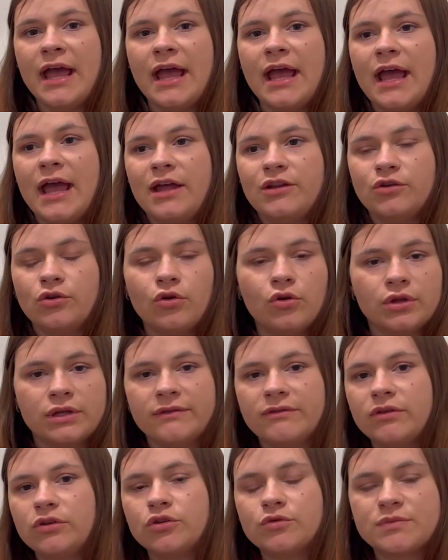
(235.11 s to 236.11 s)
and your whole
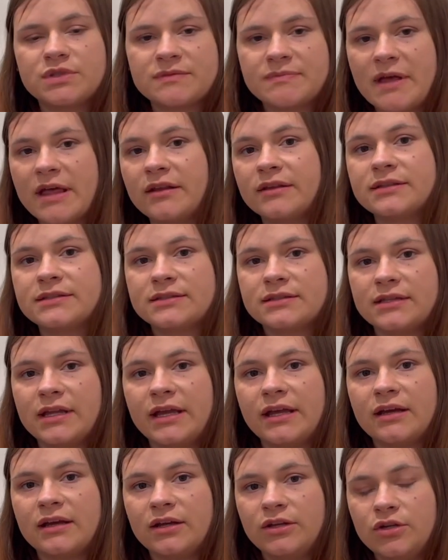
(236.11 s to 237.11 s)
living room smells
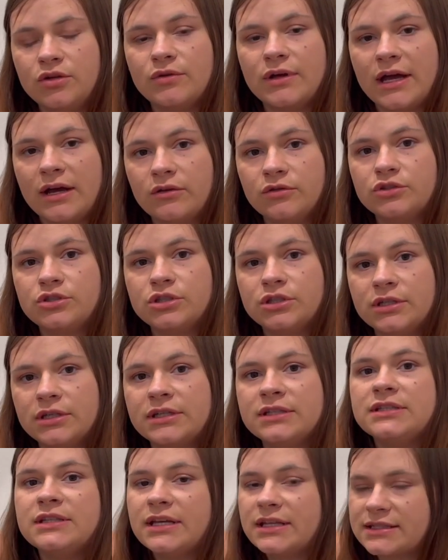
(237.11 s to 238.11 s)
like a new couch.
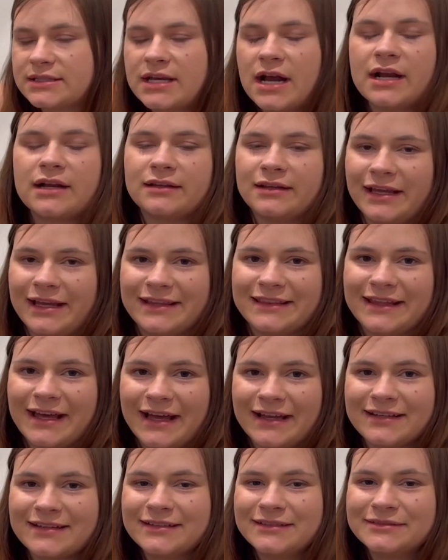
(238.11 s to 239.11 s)
It's kind of like
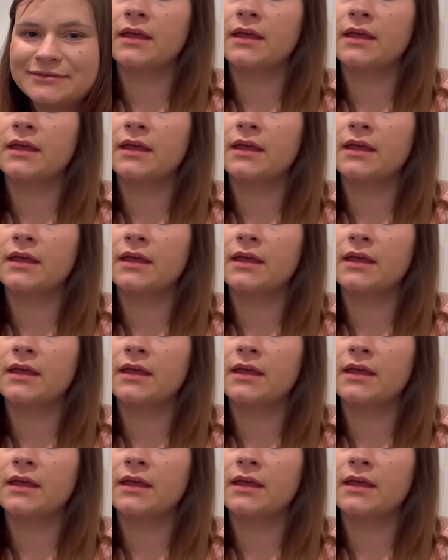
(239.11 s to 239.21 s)
that.